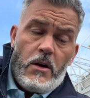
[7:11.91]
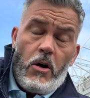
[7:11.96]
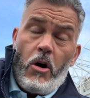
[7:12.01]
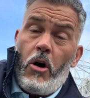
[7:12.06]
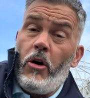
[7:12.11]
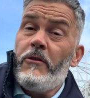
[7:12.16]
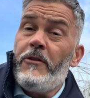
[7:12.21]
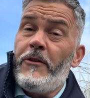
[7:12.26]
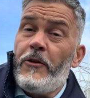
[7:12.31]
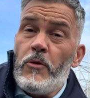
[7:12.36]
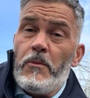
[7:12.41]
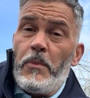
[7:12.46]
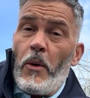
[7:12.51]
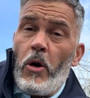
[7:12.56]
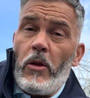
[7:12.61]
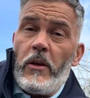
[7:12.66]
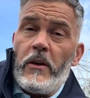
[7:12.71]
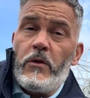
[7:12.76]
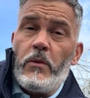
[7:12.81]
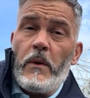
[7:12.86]
on
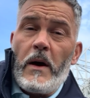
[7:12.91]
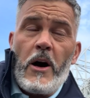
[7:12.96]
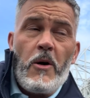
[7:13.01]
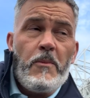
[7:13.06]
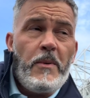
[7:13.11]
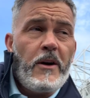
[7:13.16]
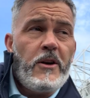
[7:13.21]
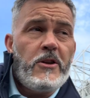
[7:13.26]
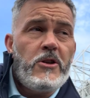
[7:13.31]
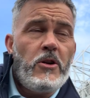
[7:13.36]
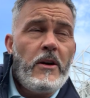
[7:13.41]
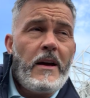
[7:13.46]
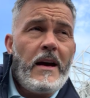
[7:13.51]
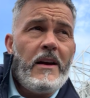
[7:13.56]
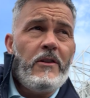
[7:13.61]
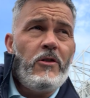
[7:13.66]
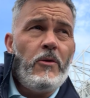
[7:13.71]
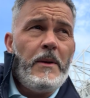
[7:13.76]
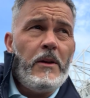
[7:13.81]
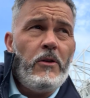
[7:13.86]
football as well, because you
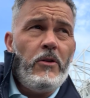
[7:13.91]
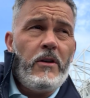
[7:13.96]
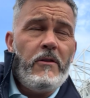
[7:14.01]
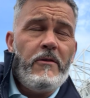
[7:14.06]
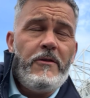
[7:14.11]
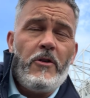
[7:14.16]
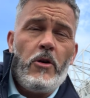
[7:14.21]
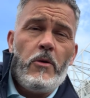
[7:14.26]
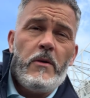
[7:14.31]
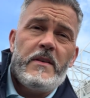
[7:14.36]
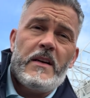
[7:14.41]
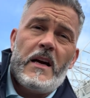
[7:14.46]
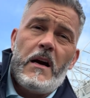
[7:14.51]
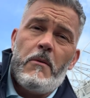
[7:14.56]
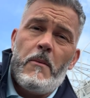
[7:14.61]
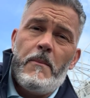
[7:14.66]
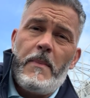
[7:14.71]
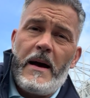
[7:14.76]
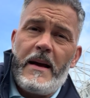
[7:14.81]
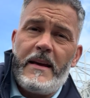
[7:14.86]
guys will be looking forward to
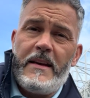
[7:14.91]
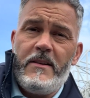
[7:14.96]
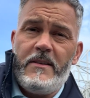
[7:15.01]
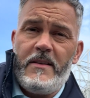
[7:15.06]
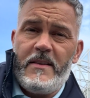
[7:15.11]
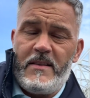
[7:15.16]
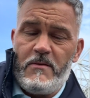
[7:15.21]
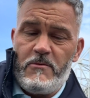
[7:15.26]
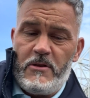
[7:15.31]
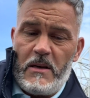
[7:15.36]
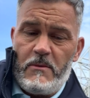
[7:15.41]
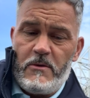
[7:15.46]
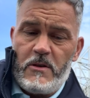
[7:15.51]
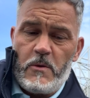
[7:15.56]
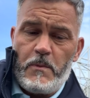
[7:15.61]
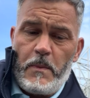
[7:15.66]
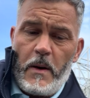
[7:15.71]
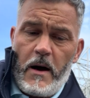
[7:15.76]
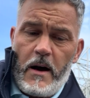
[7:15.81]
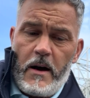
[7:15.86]
coming back here to St
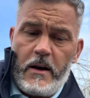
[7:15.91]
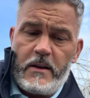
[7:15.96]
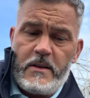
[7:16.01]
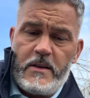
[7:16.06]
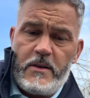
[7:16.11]
James's Park